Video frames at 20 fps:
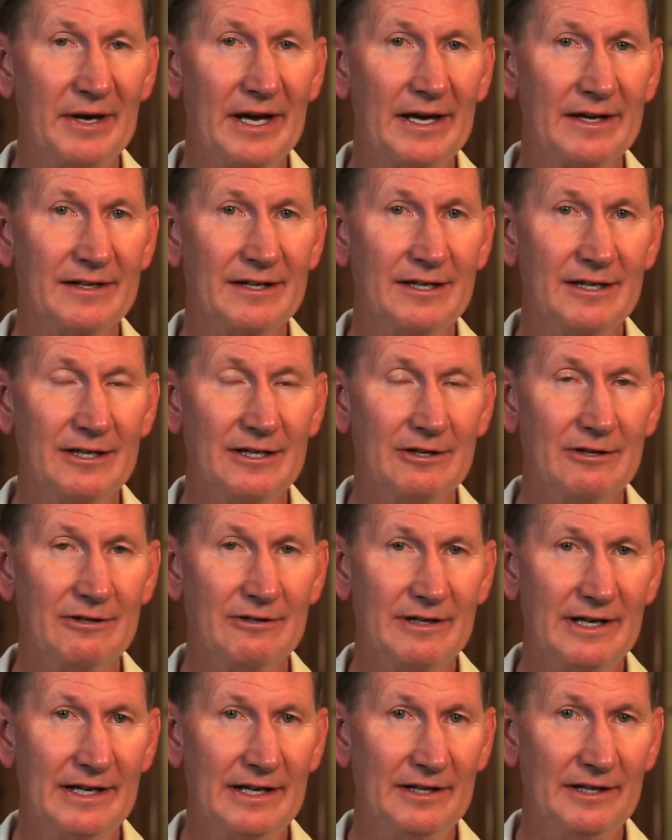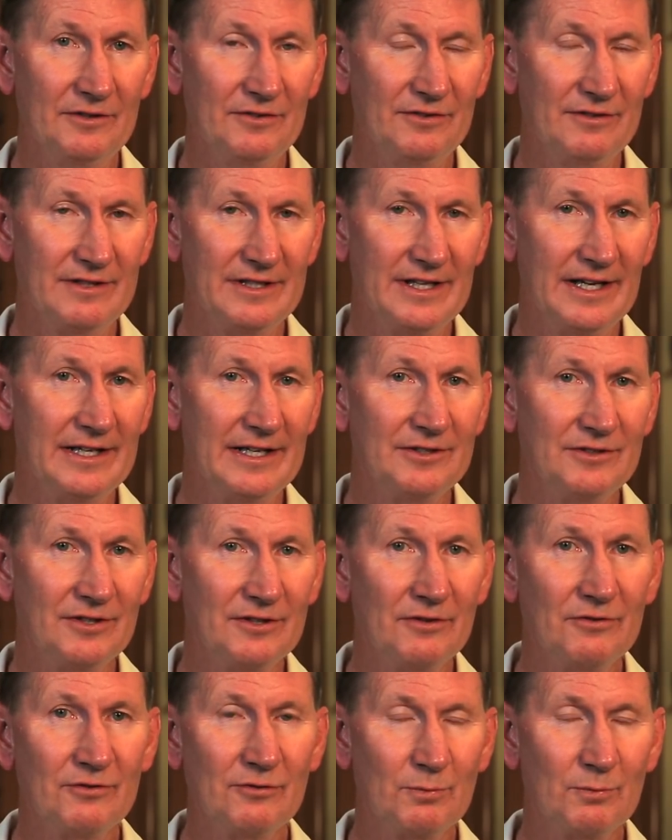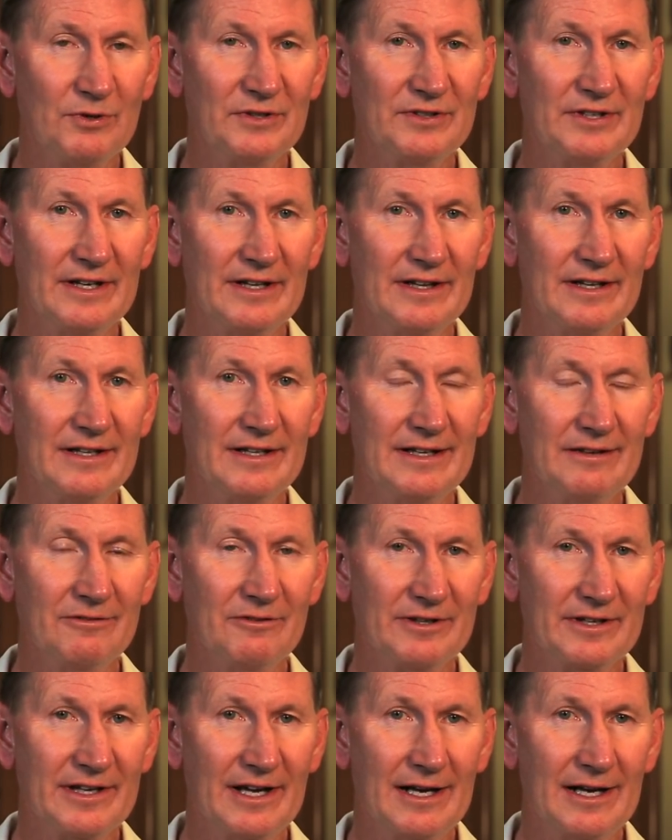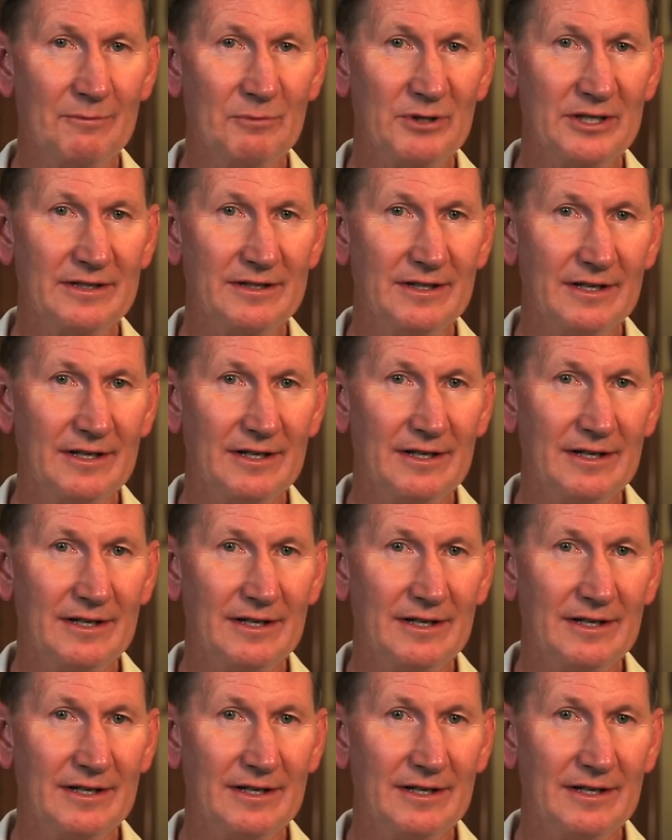back here as the aide to the superintendent of the Naval Academy